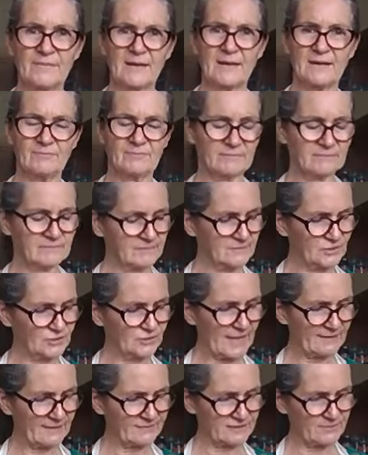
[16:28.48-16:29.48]

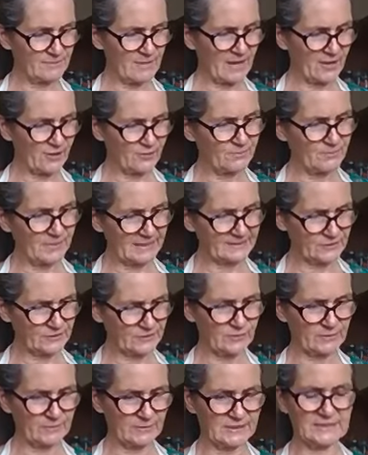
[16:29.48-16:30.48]
home-based
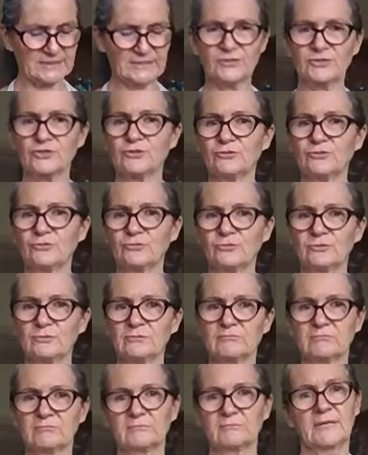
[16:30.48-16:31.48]
remedies to
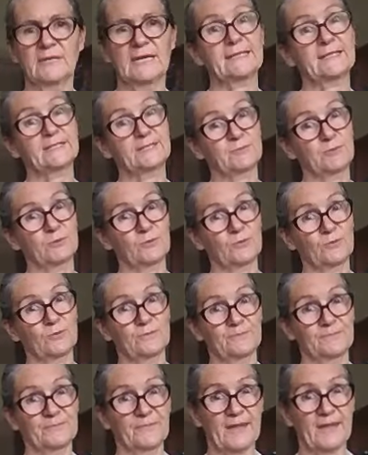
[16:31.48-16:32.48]

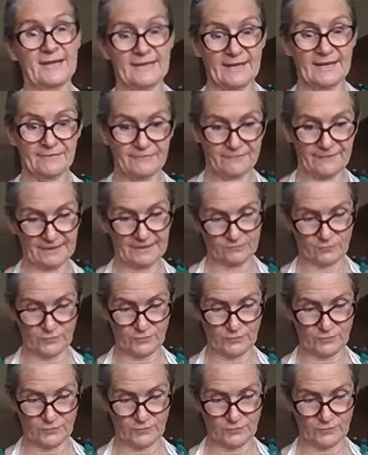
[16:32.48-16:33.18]
explore and have fun